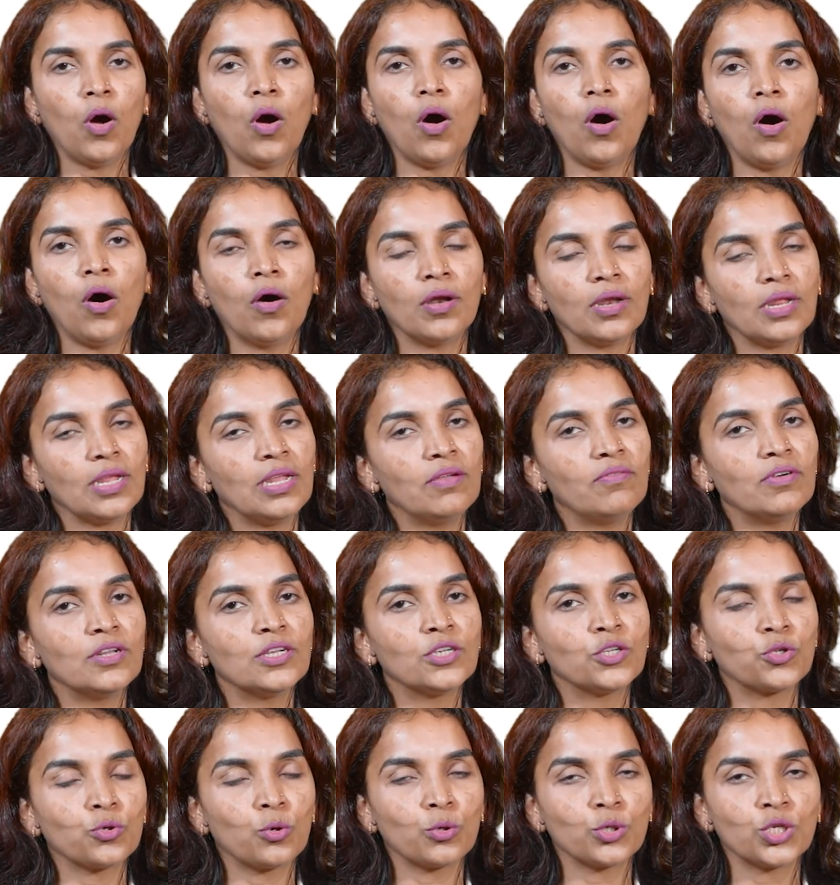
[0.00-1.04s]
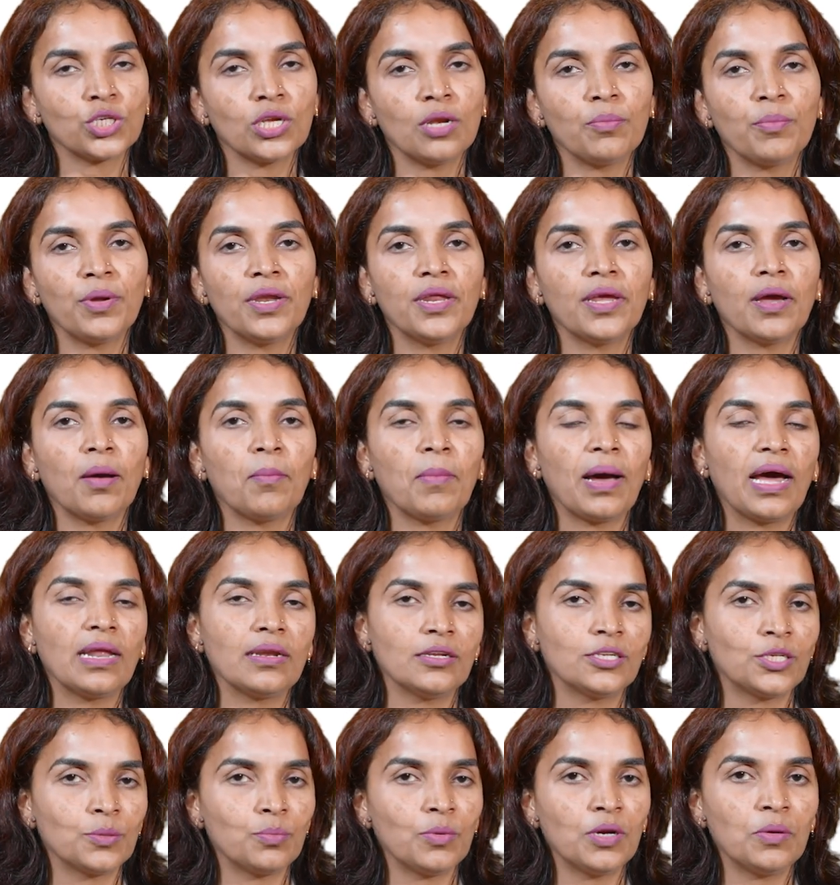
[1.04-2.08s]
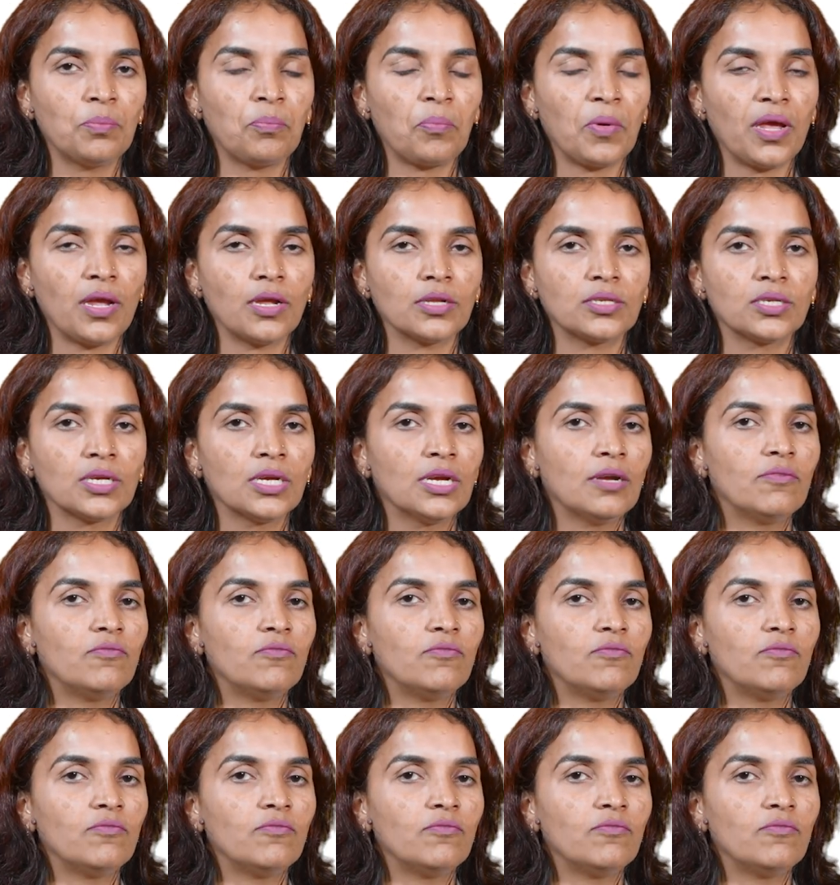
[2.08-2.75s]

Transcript: or even a social media management page